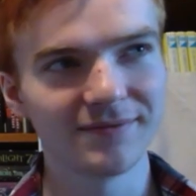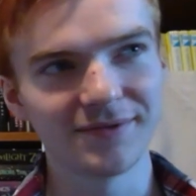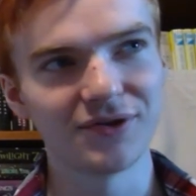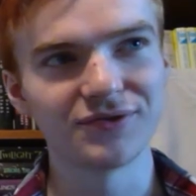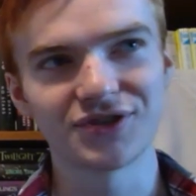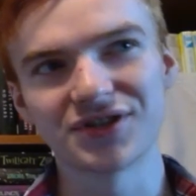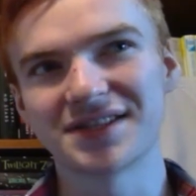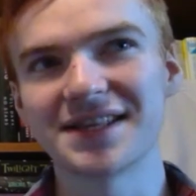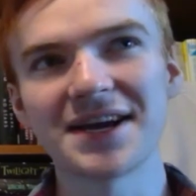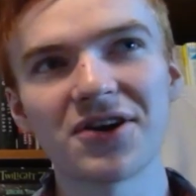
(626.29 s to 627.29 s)
who's just
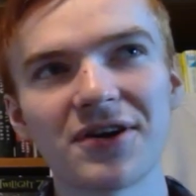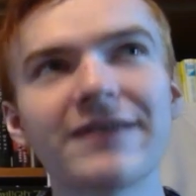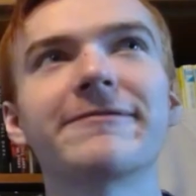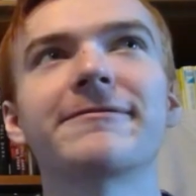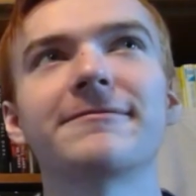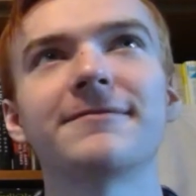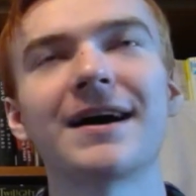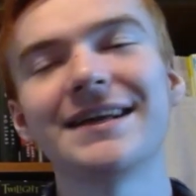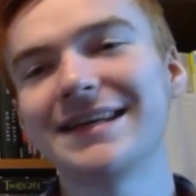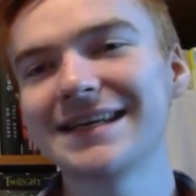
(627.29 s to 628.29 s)
there if
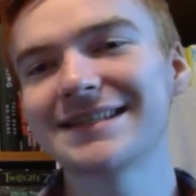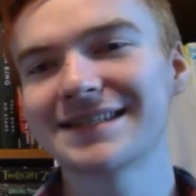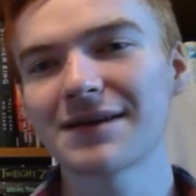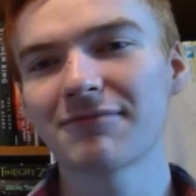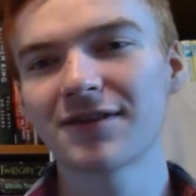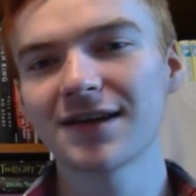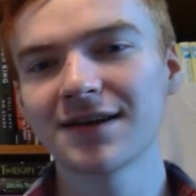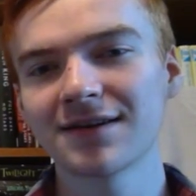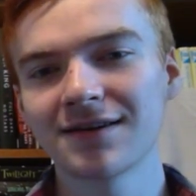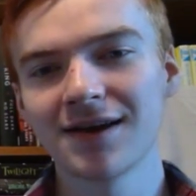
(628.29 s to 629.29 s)
I need
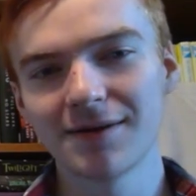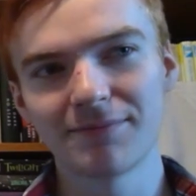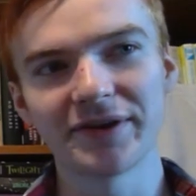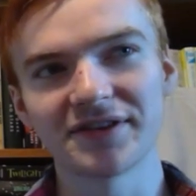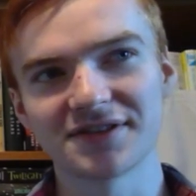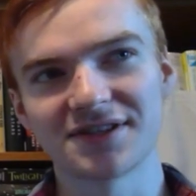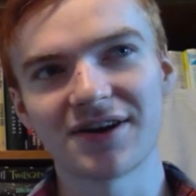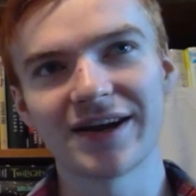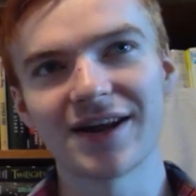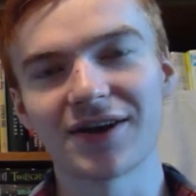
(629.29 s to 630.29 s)
something, but there's
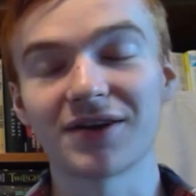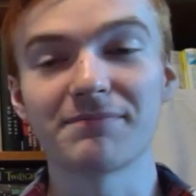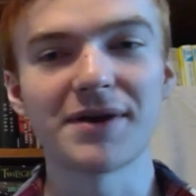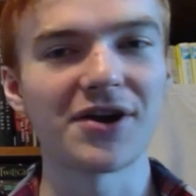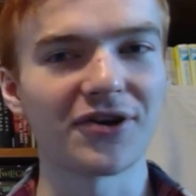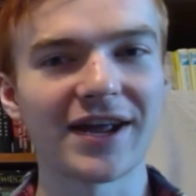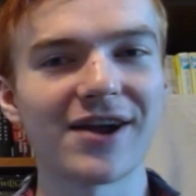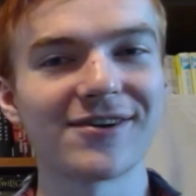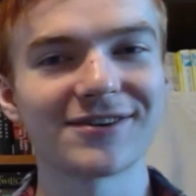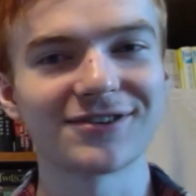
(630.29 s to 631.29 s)
not a better
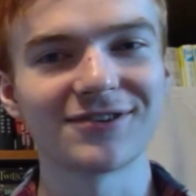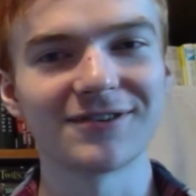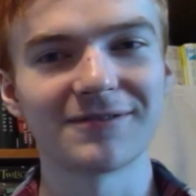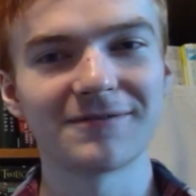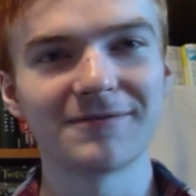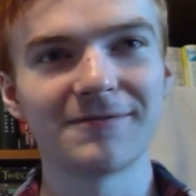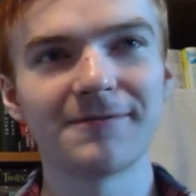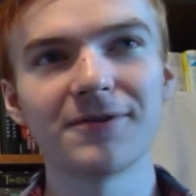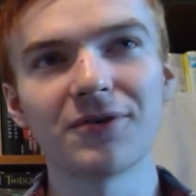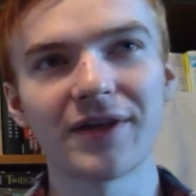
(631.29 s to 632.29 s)
character to
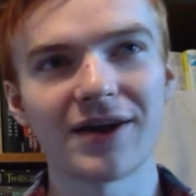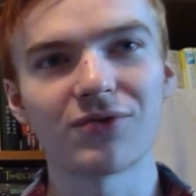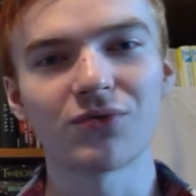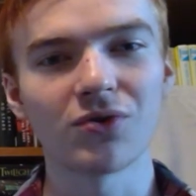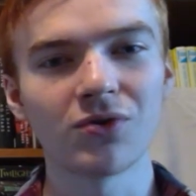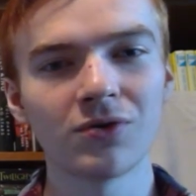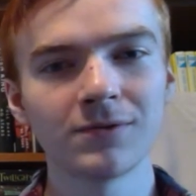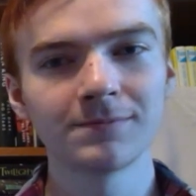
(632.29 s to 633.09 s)
fill that role.